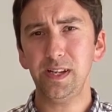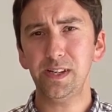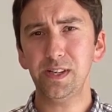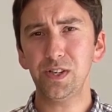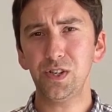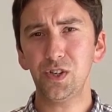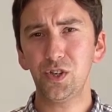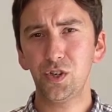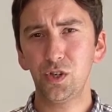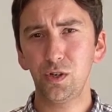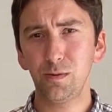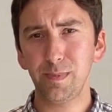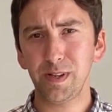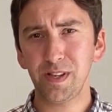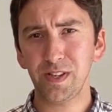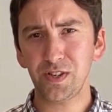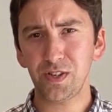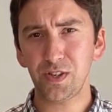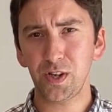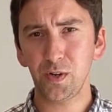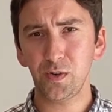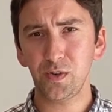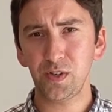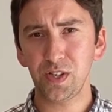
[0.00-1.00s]
it is 2
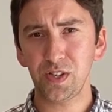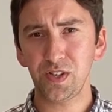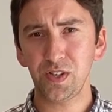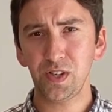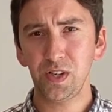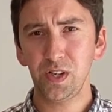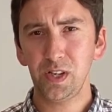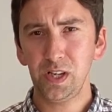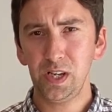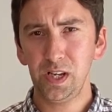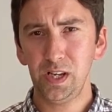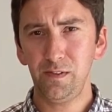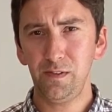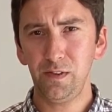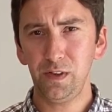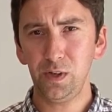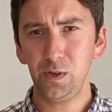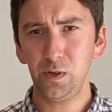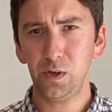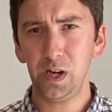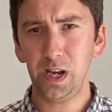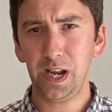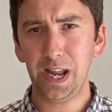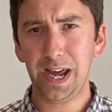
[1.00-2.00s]
months' notice if
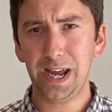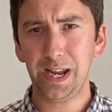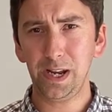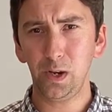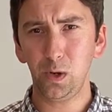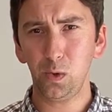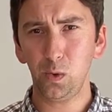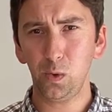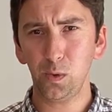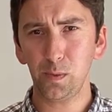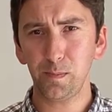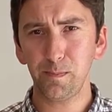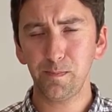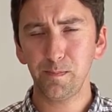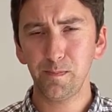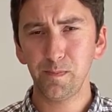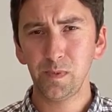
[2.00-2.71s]
you're a landlord.